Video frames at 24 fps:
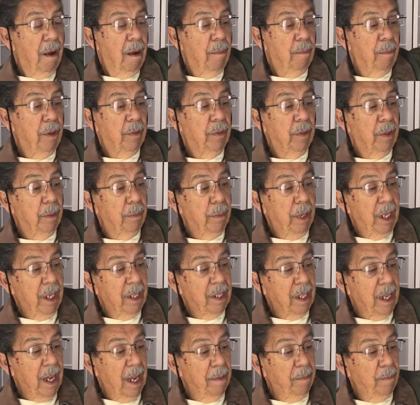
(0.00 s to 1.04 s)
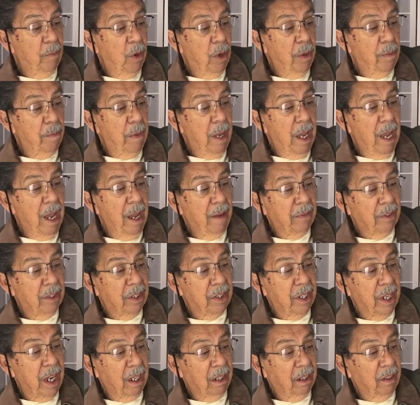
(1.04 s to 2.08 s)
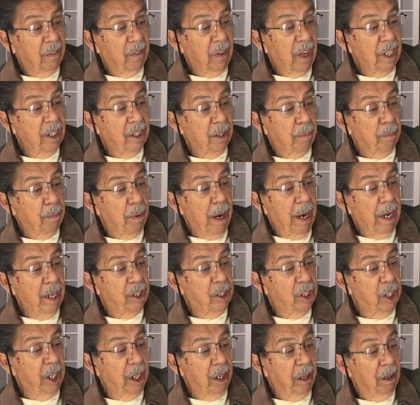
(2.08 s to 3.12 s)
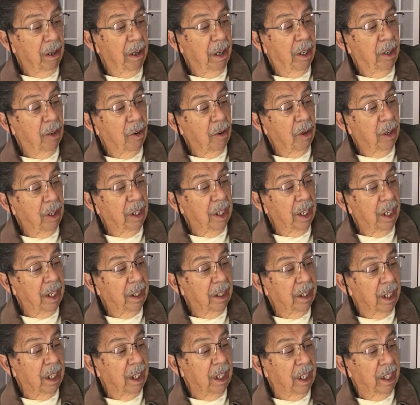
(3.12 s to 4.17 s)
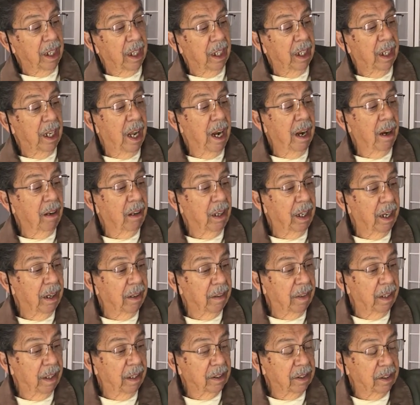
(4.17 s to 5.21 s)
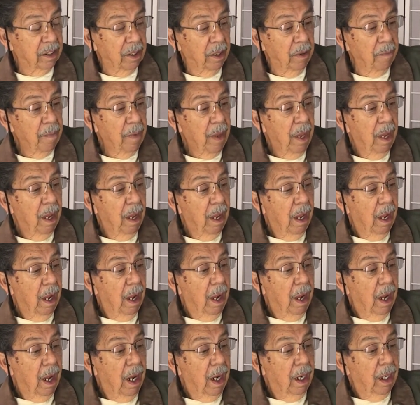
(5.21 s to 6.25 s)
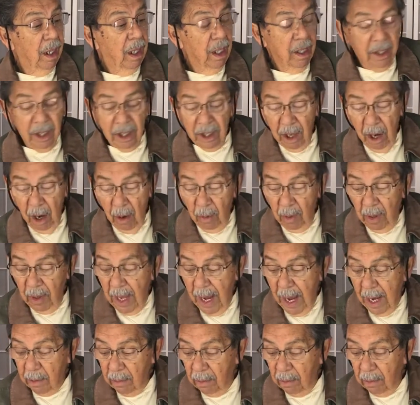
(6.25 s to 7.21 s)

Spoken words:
But for the meantime, we may have to sacrifice a branch here in order to get the clean air layer there. So let's start with that.